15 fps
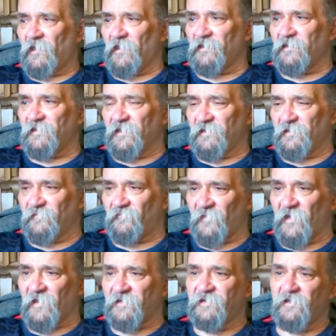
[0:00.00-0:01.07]
and in
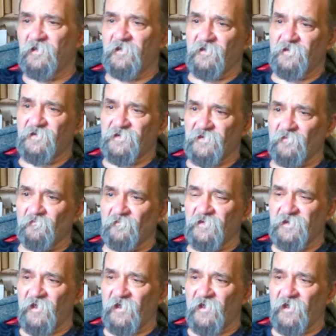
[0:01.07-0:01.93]
fact some